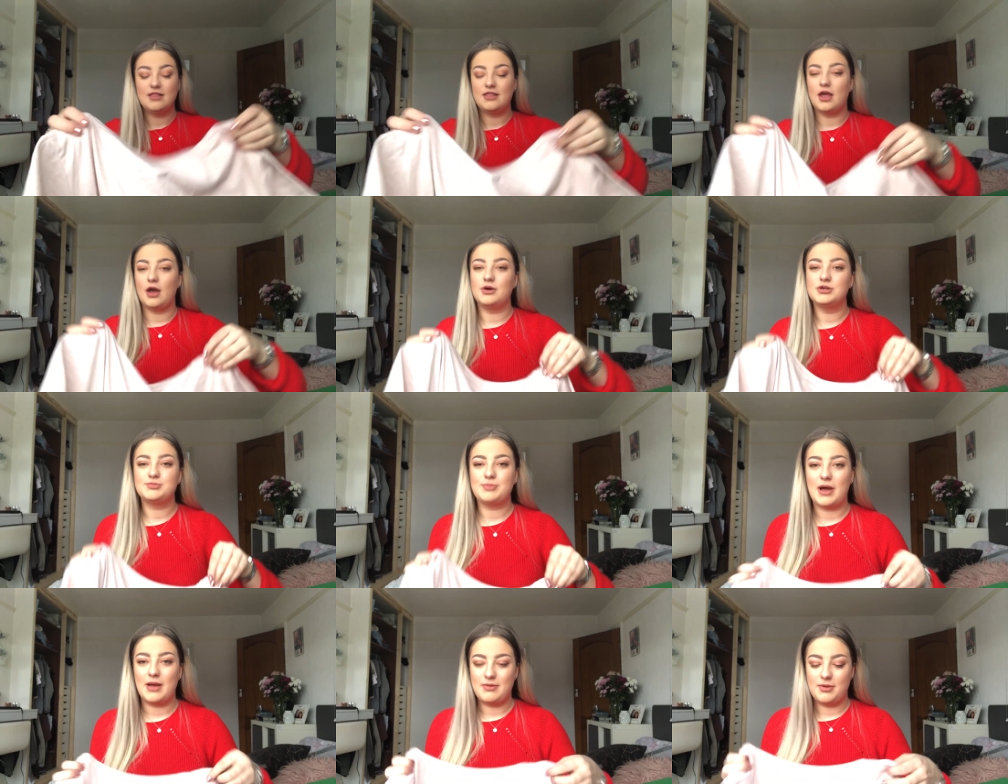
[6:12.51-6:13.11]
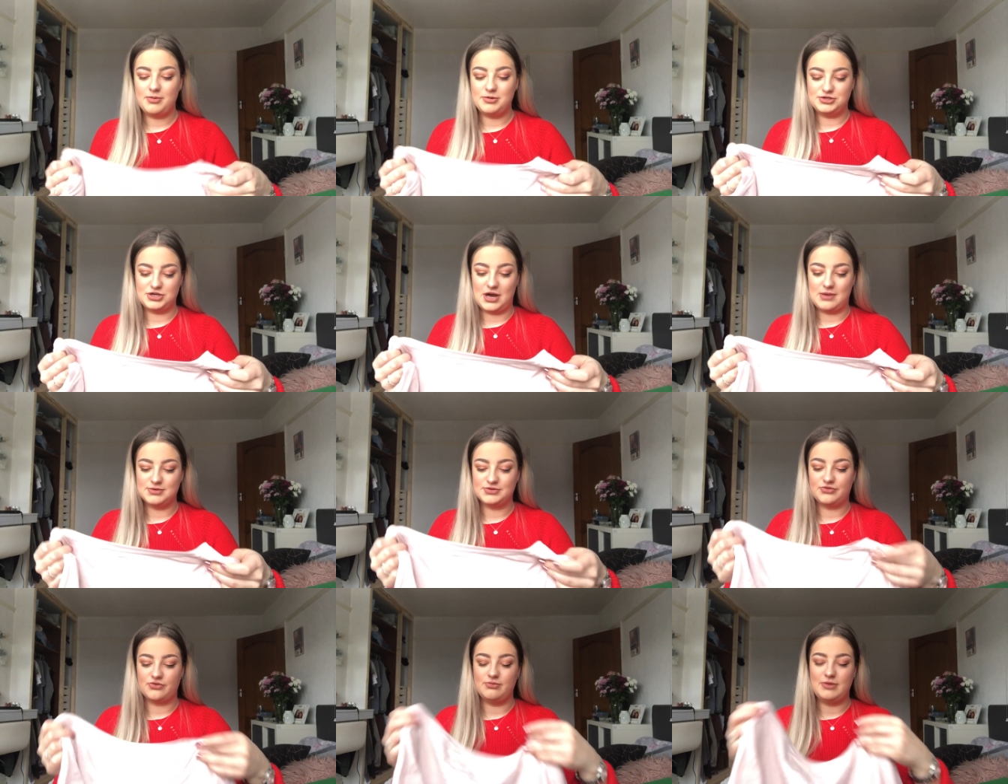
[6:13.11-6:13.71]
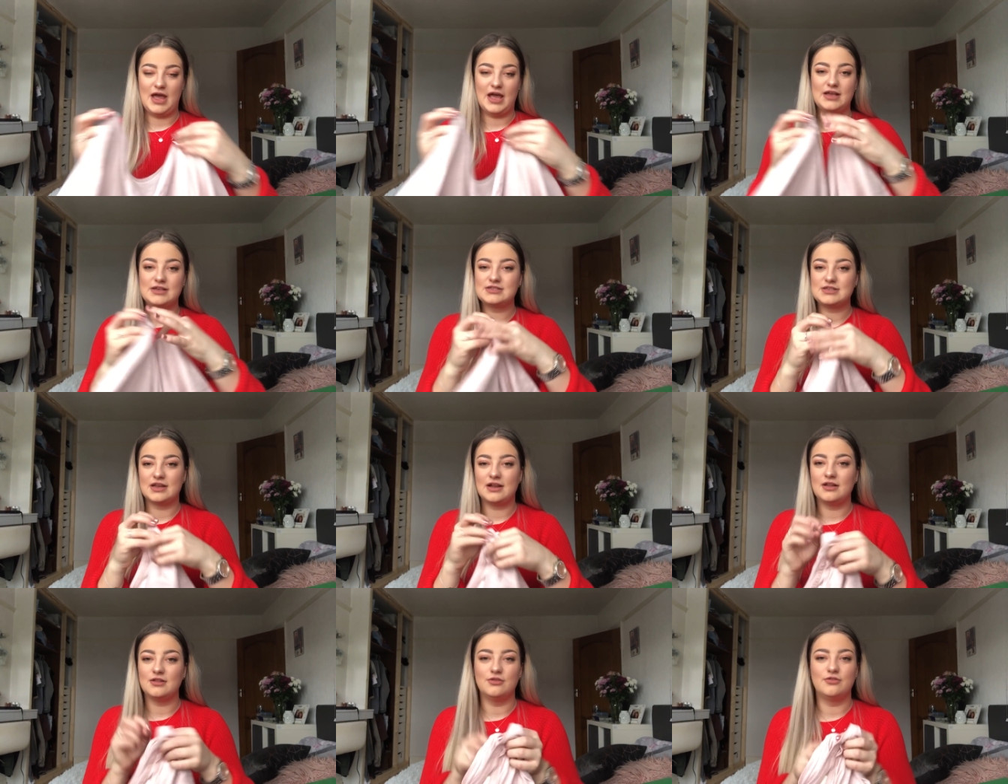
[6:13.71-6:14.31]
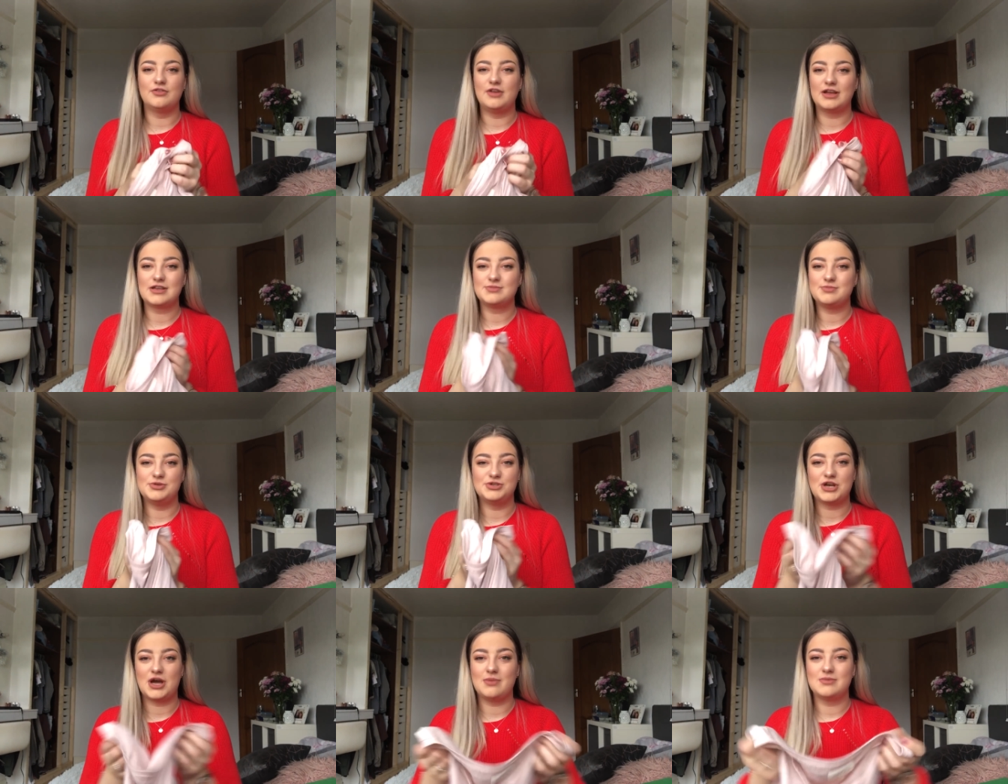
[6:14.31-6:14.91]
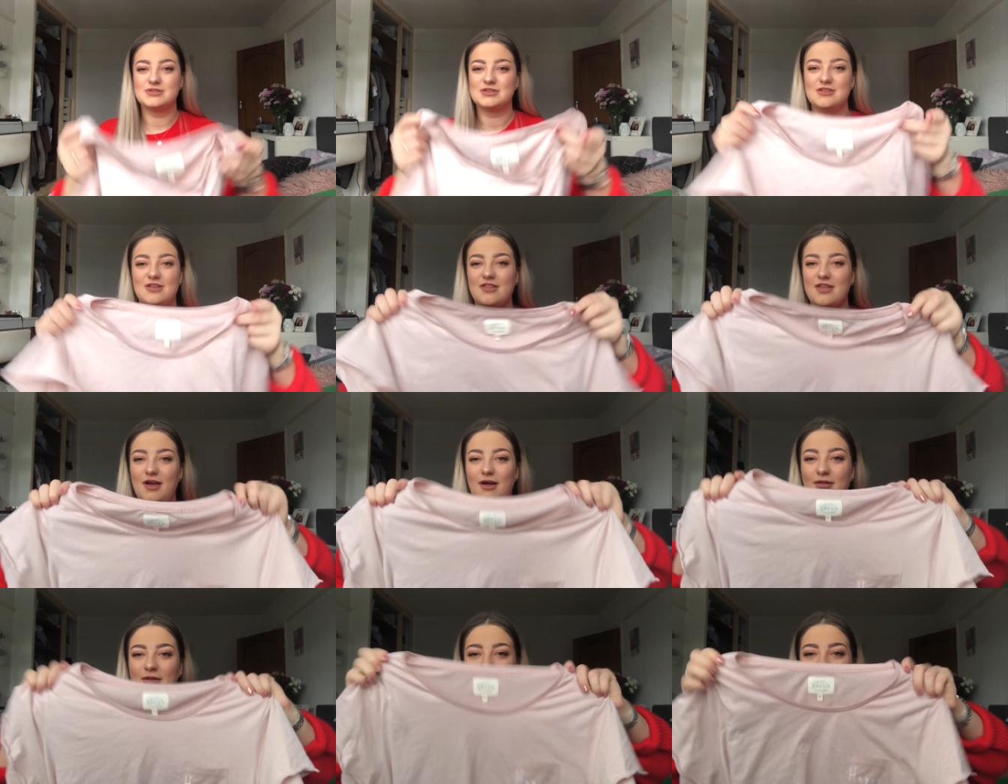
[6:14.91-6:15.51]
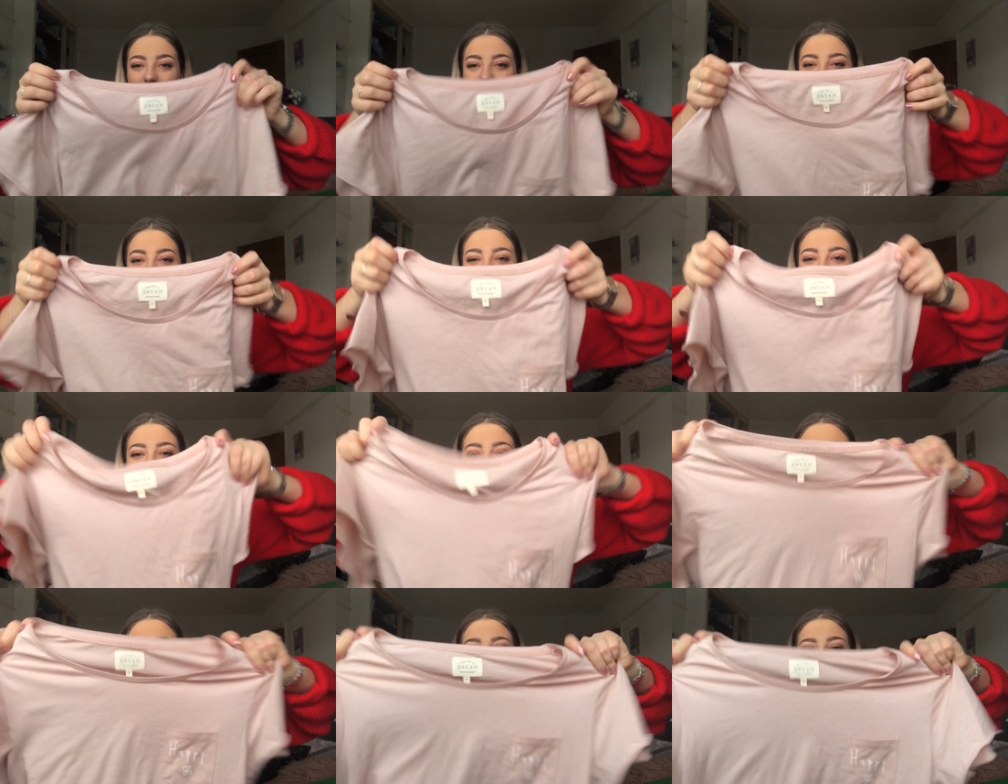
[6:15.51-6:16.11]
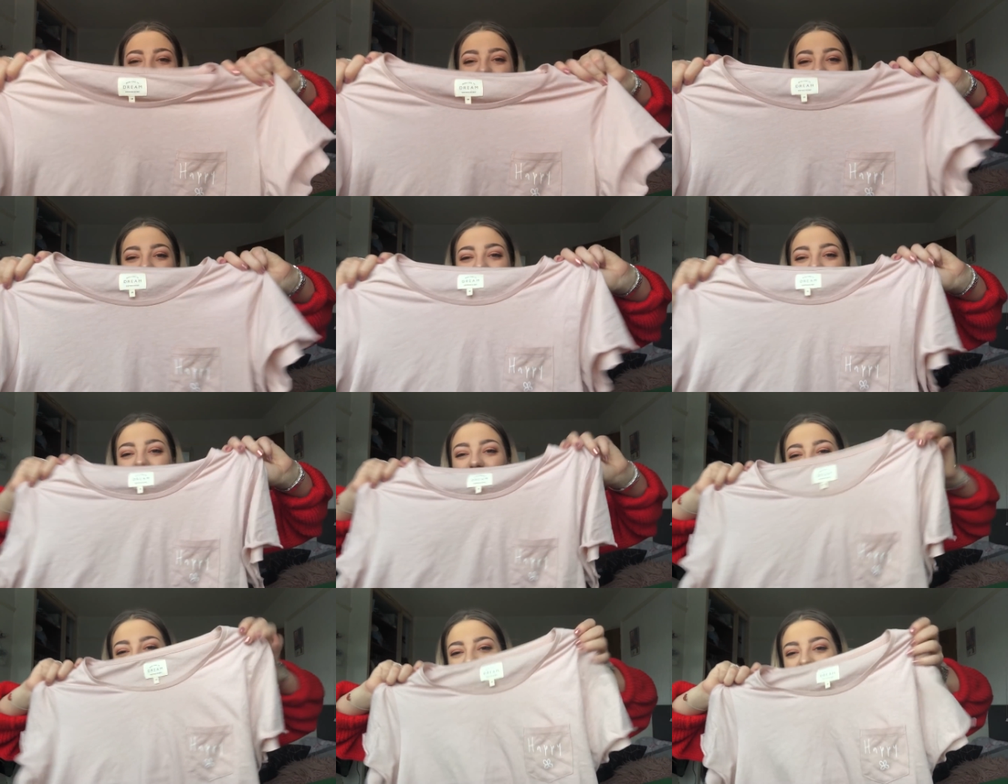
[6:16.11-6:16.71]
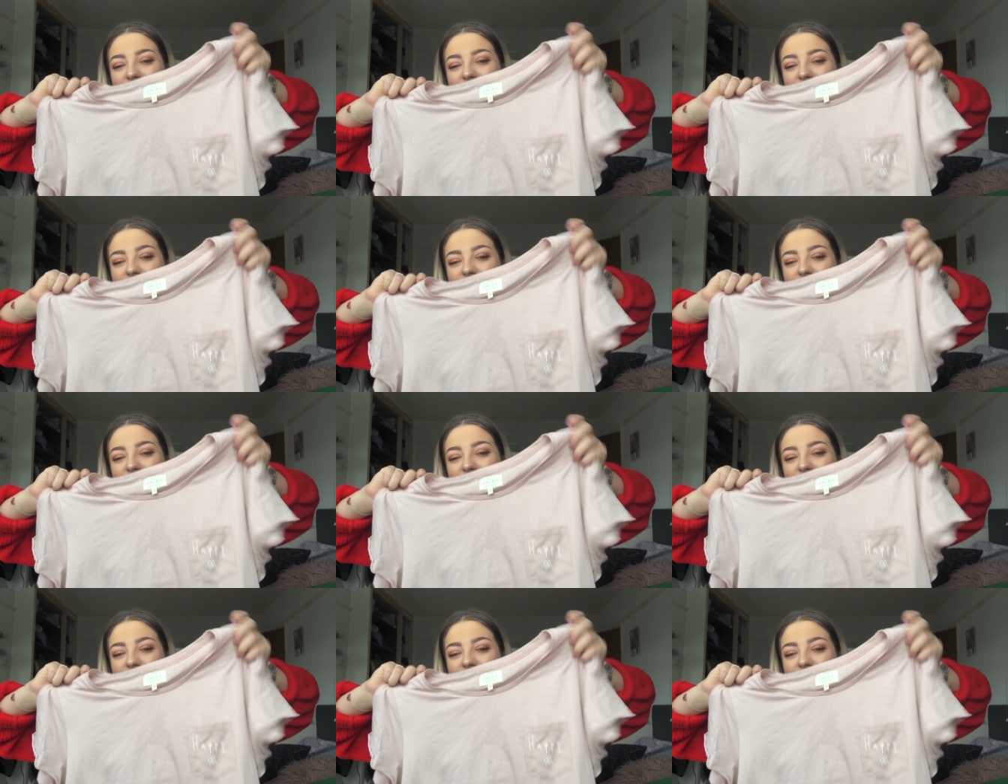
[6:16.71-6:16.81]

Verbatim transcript: They always buy me pyjamas from Next, and I love Next pyjamas, and they're the only people that ever get me them.